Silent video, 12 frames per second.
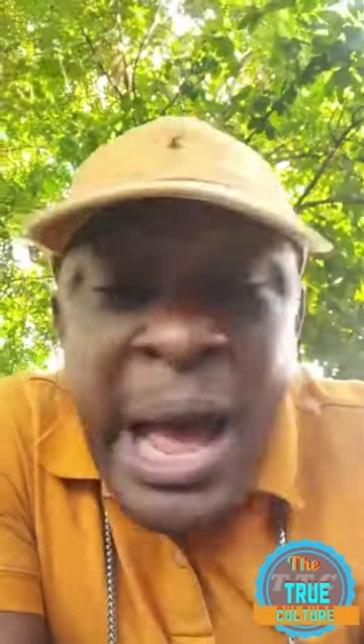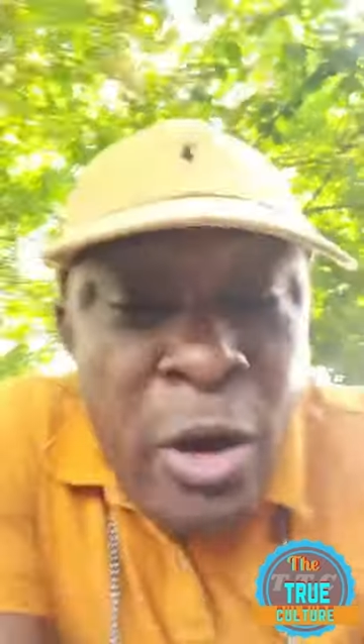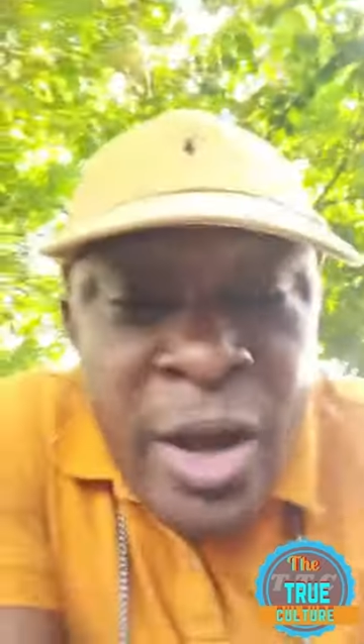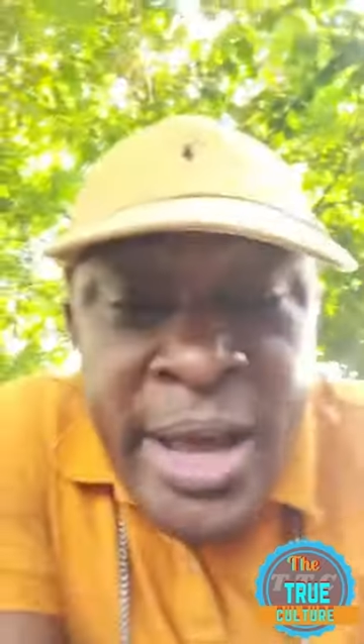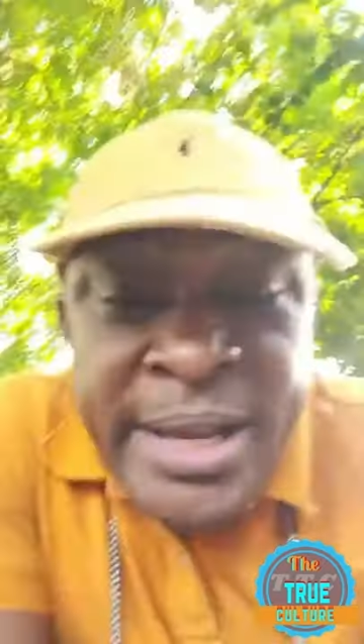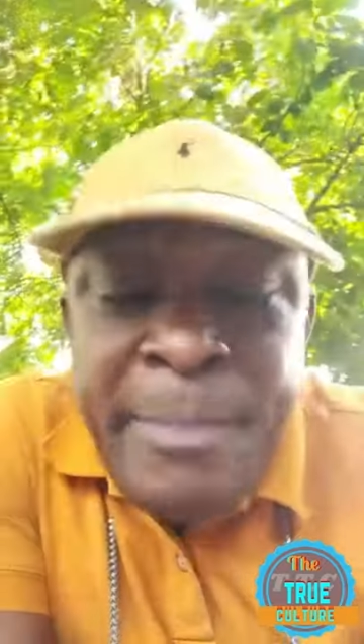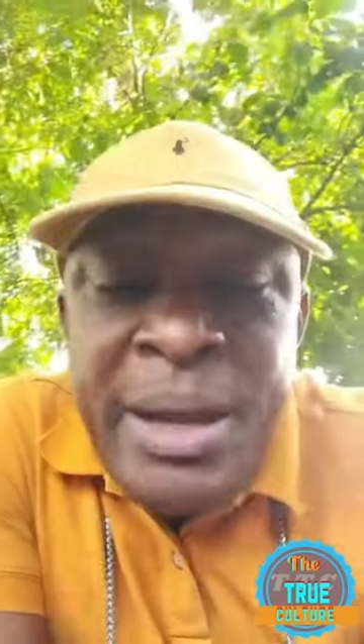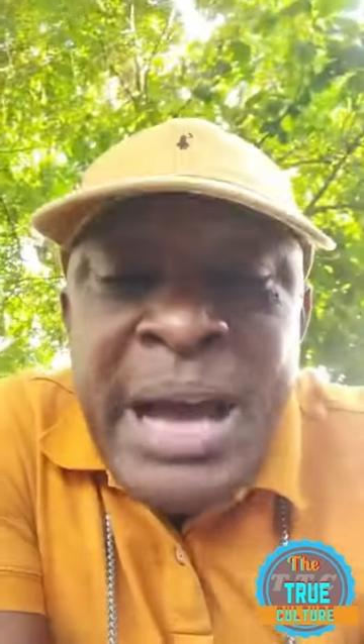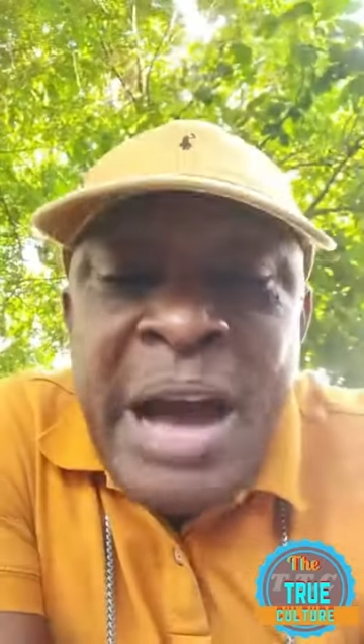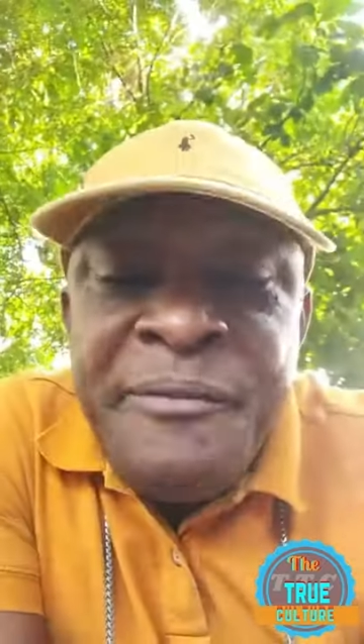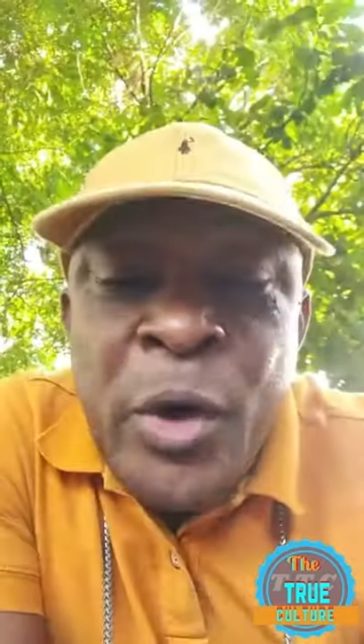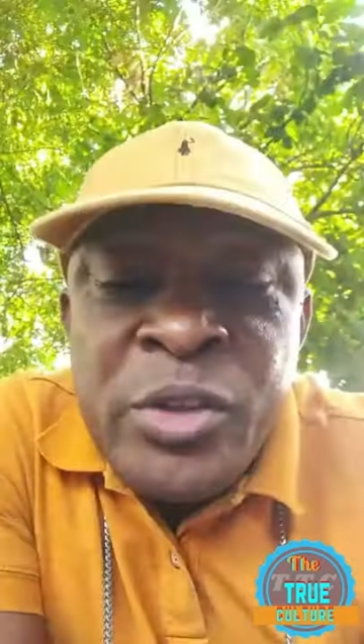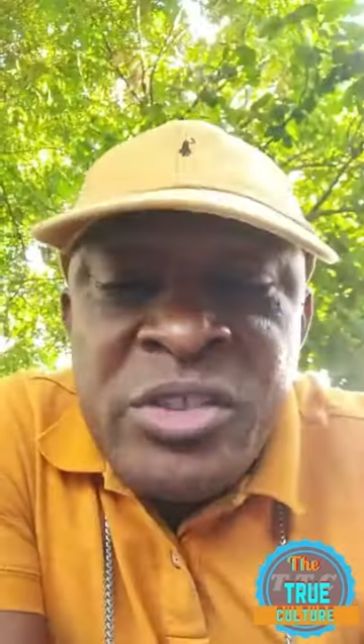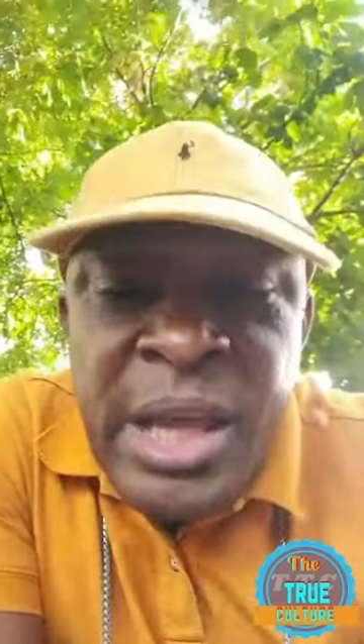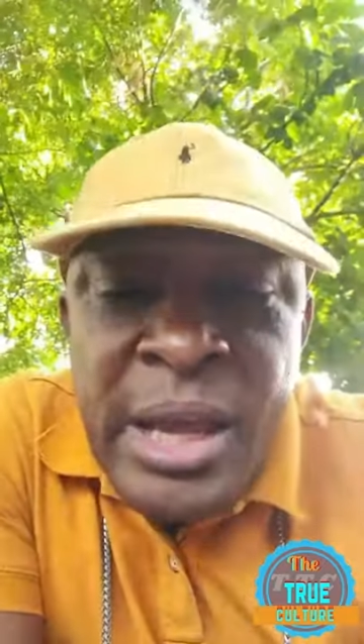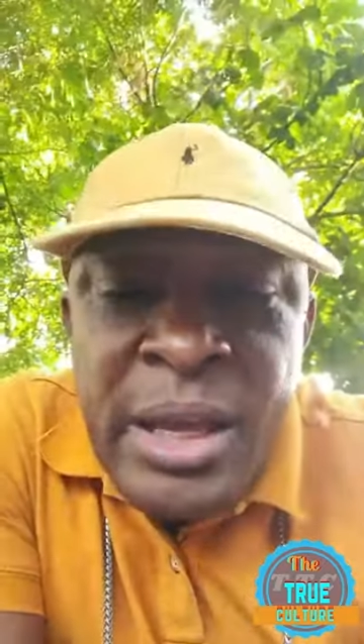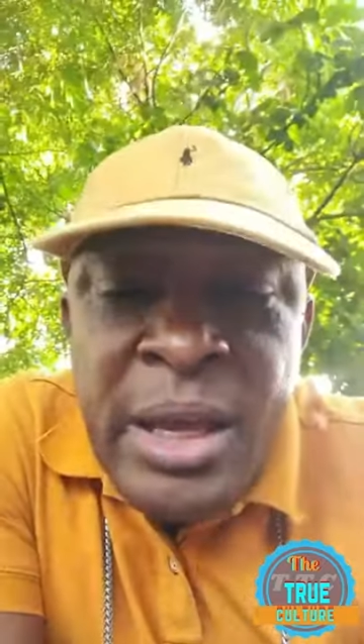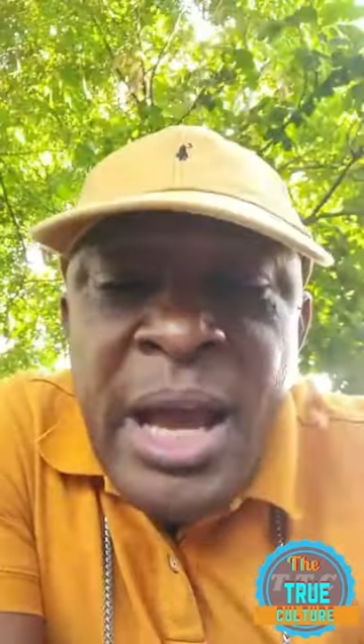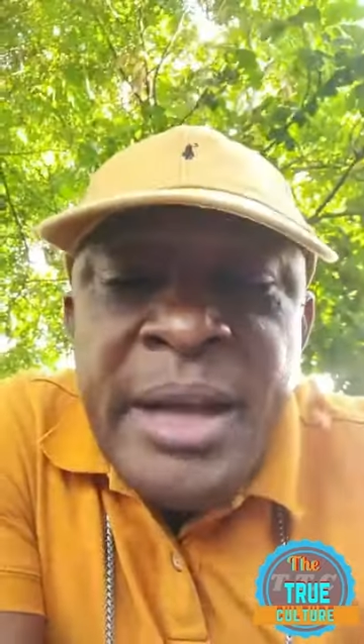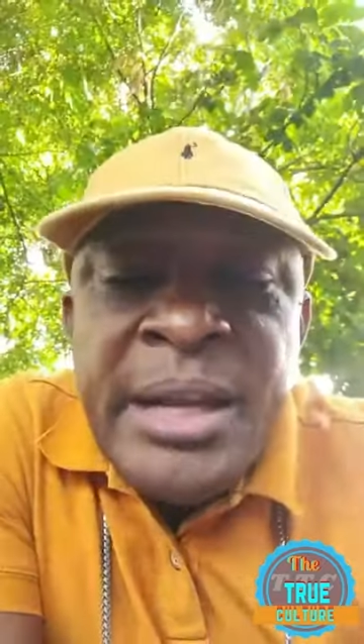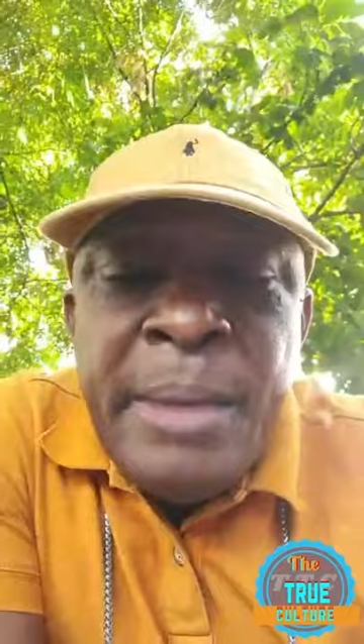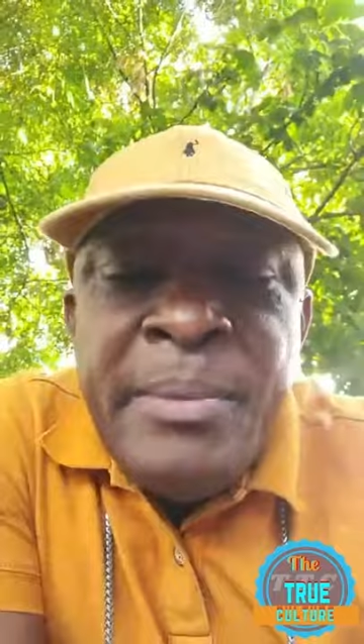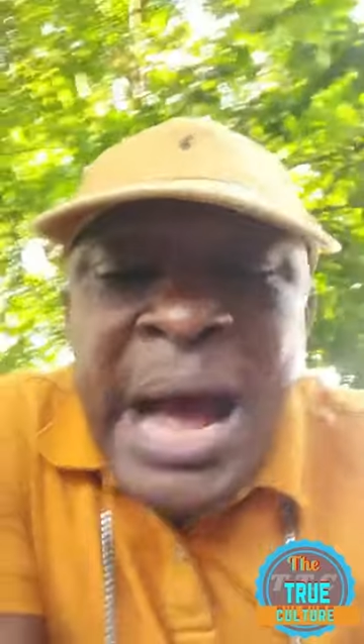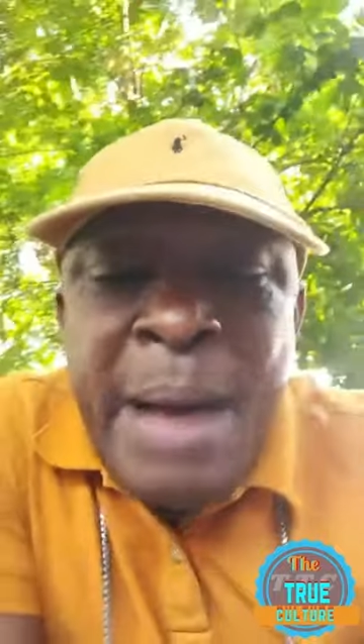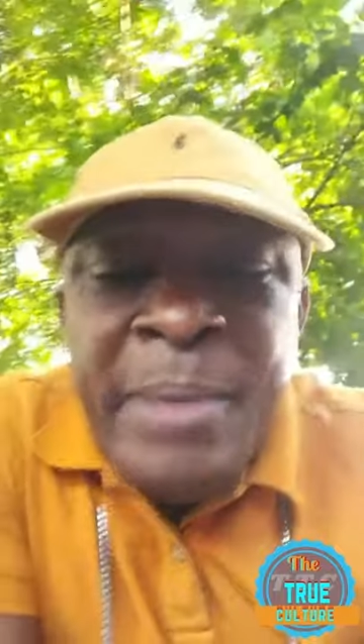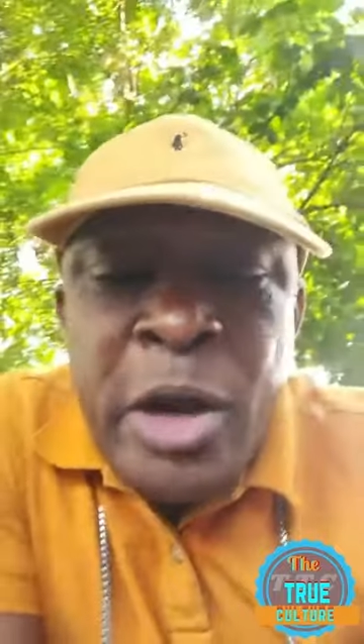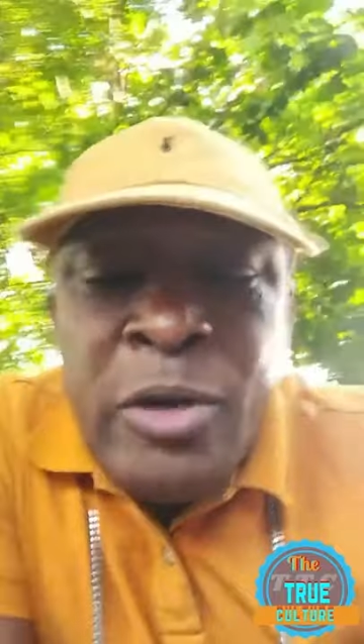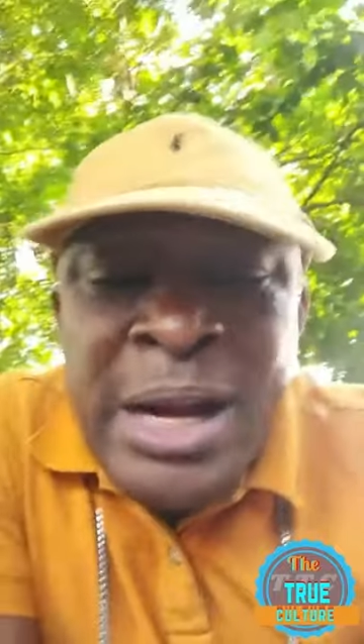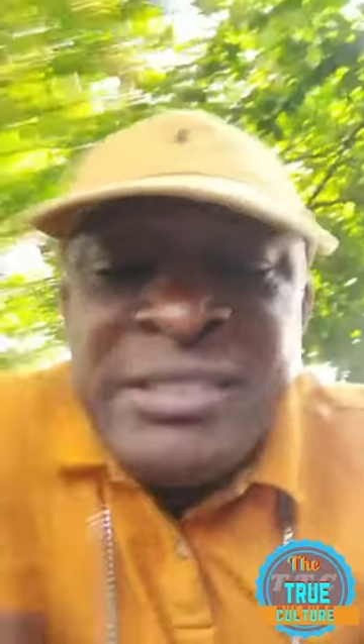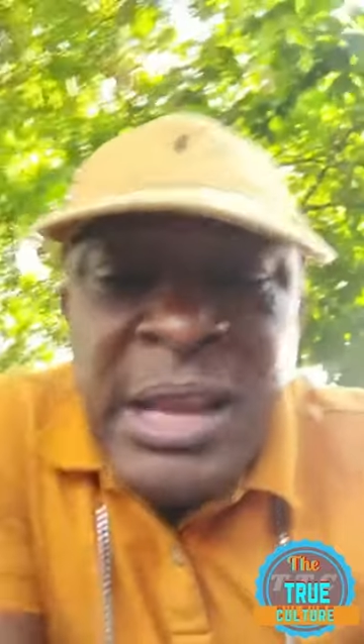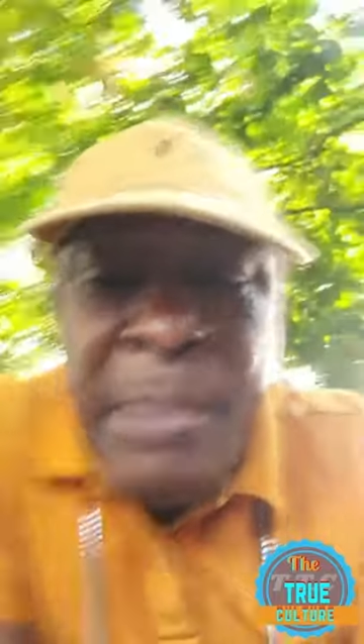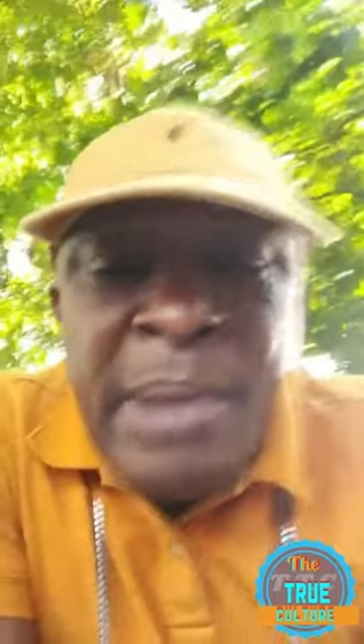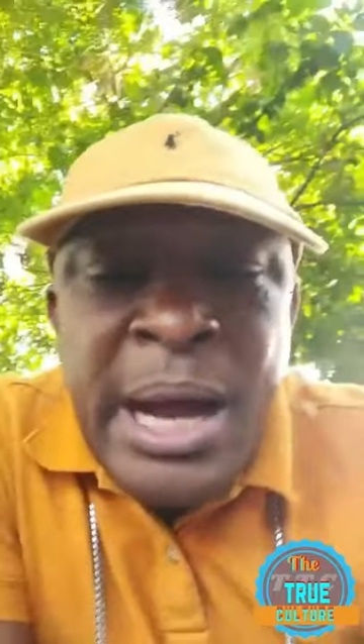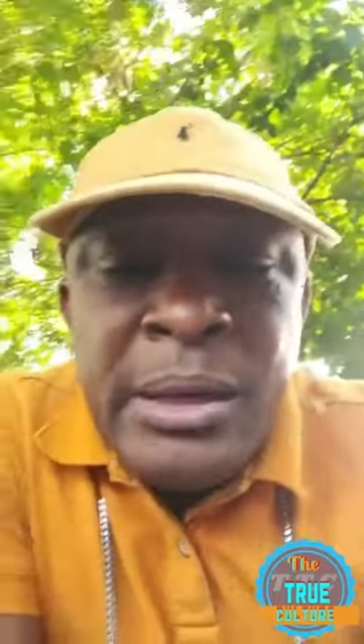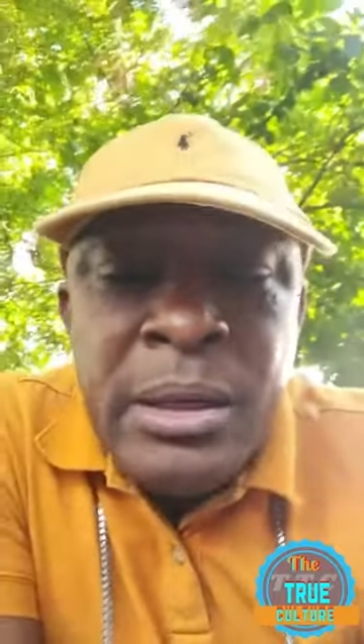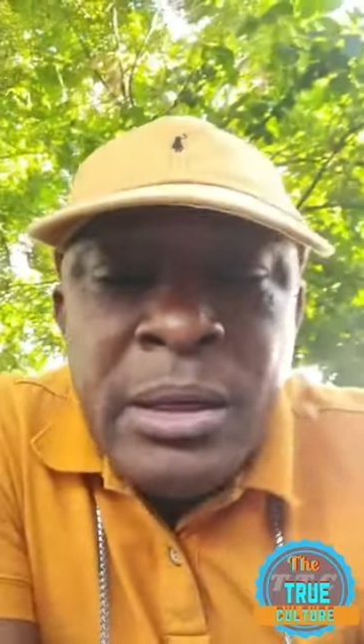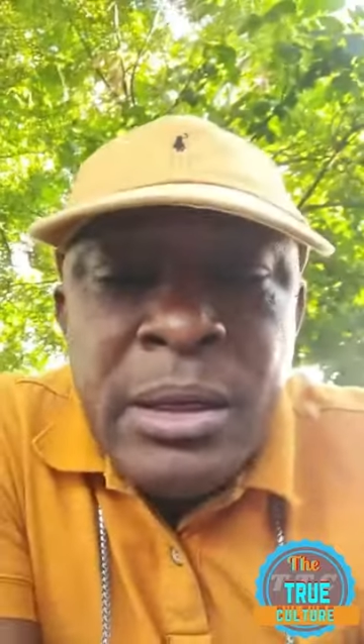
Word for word: going to get that because first thing, them now make no Rasta man.